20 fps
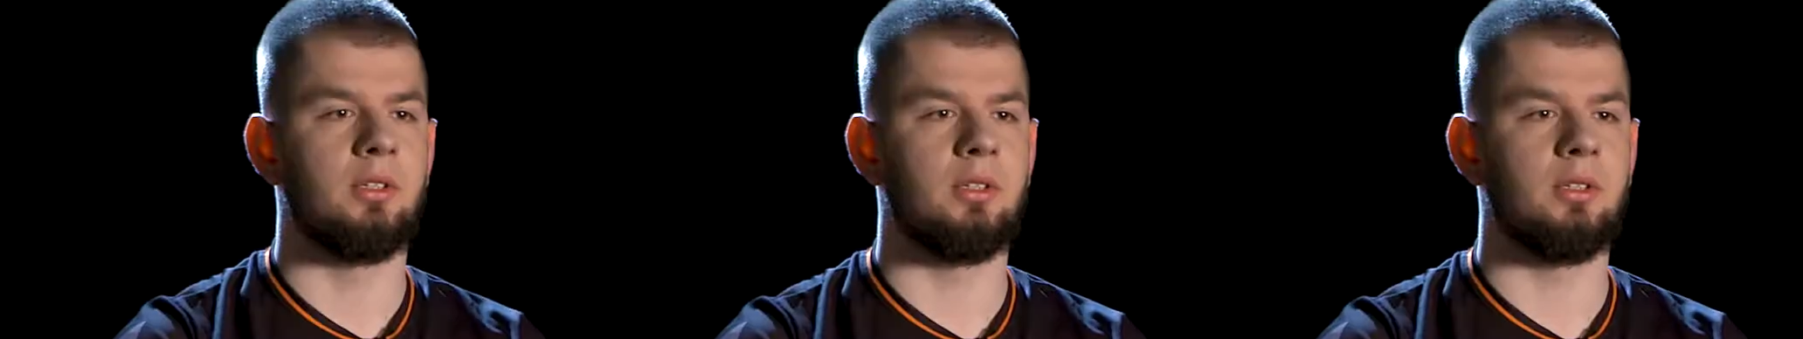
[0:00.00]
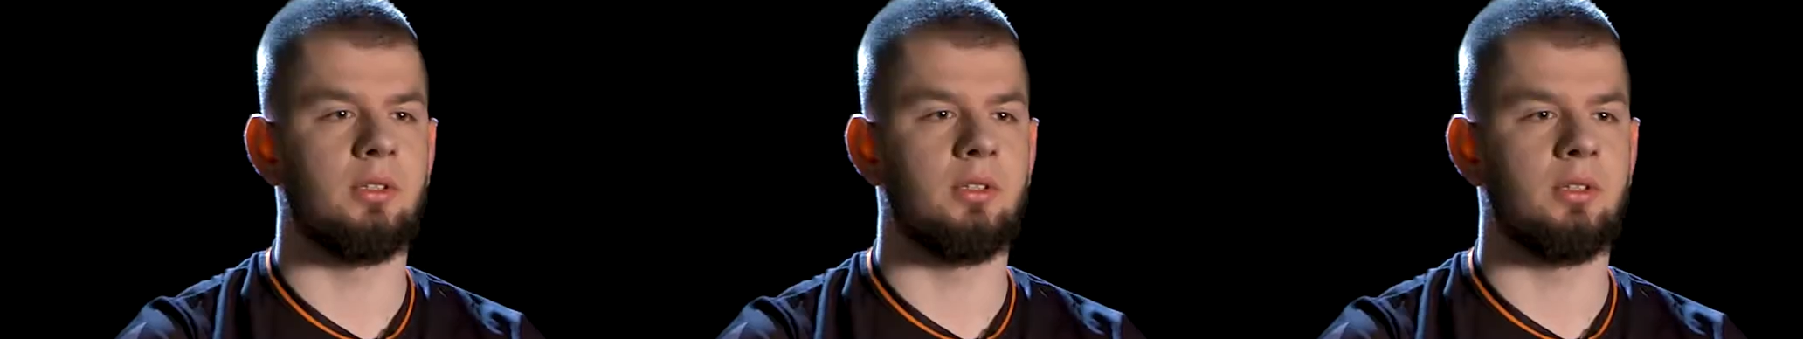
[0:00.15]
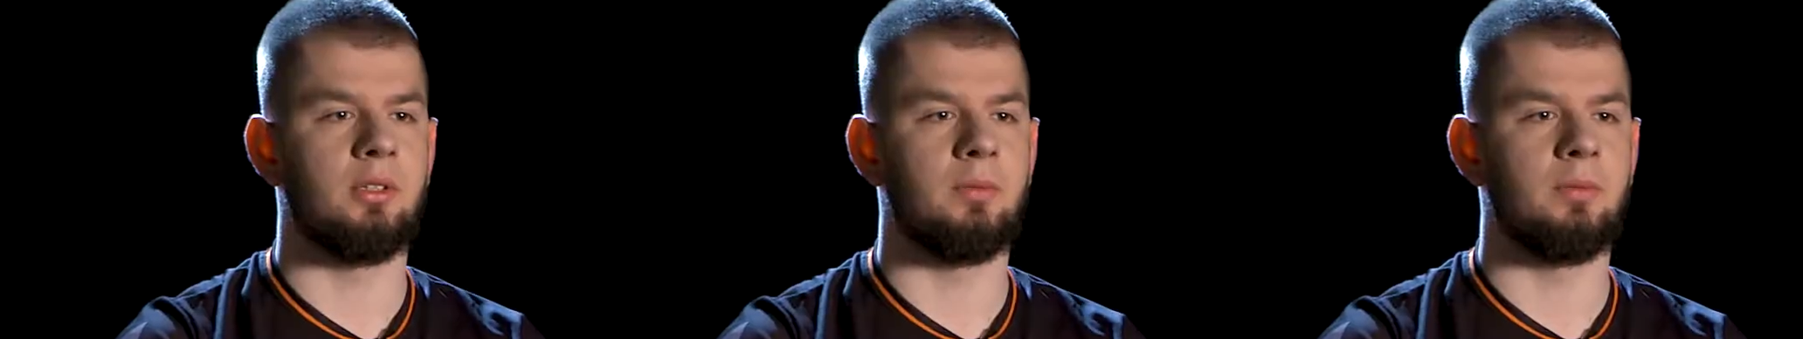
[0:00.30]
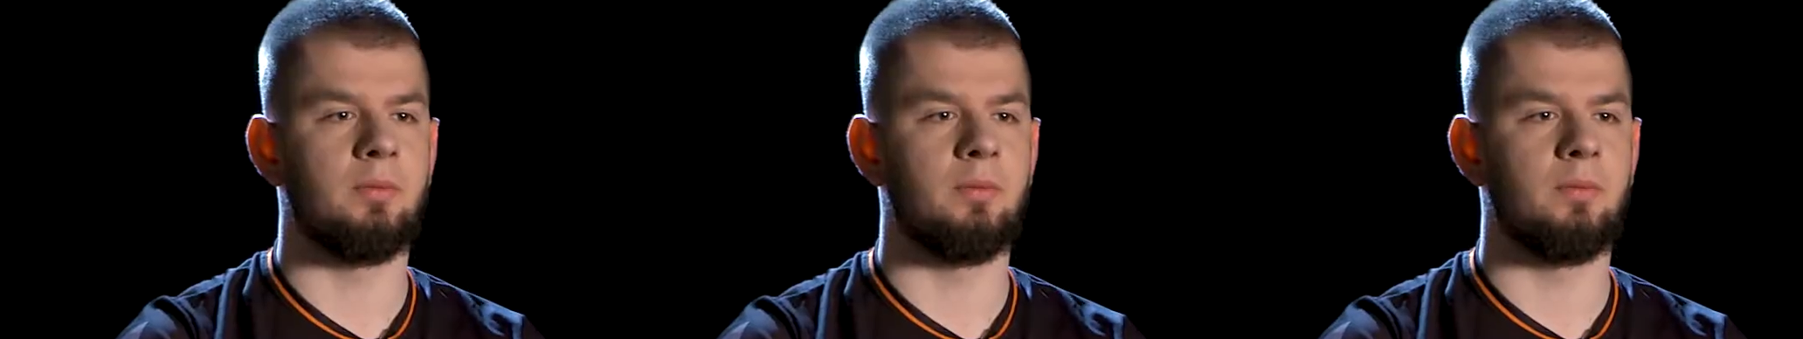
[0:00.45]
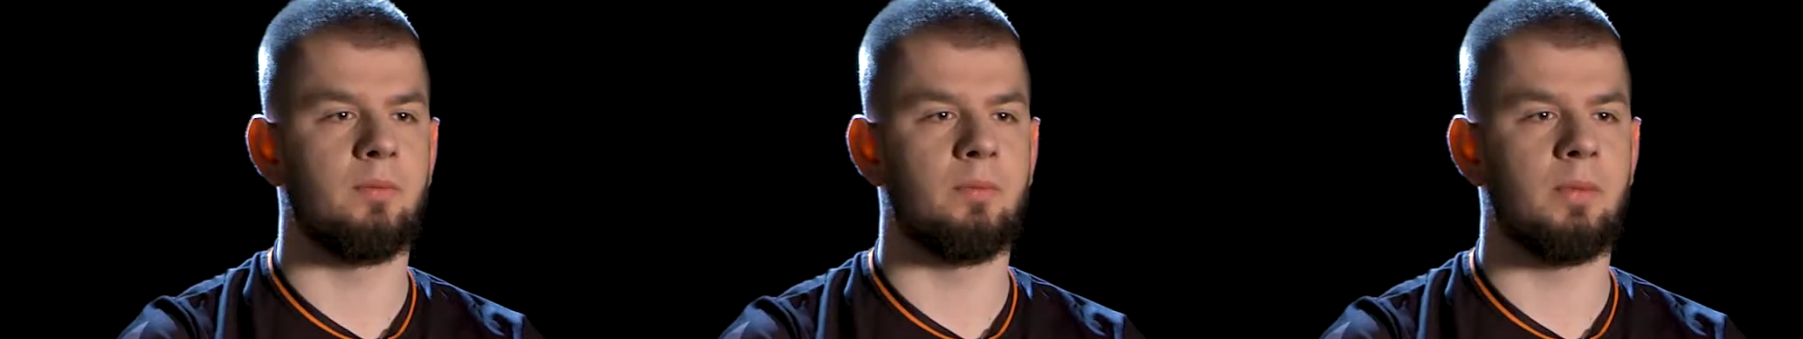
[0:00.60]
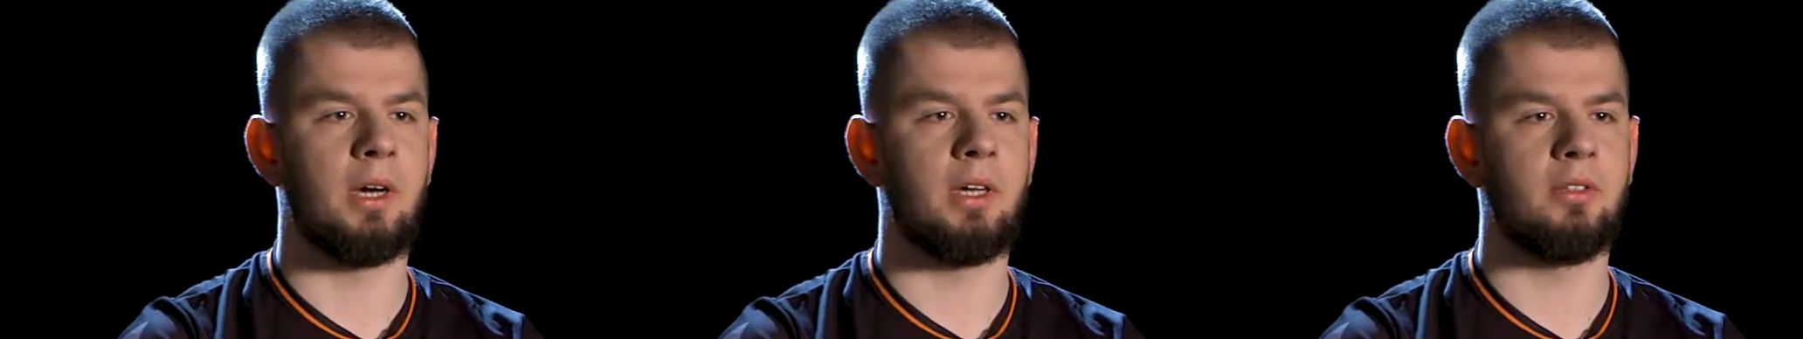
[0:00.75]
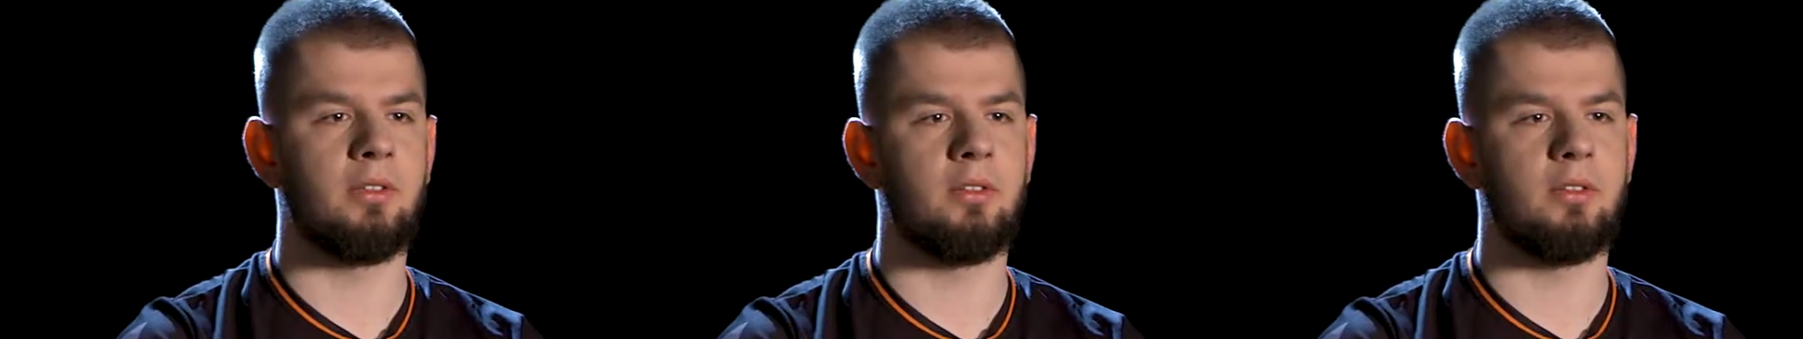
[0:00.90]
uh,
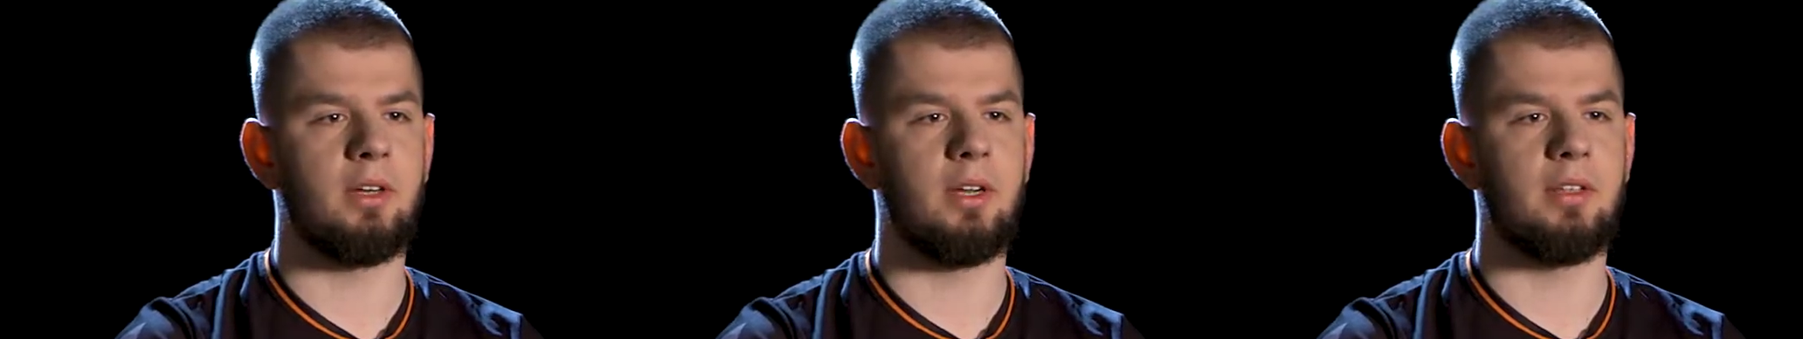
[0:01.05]
minor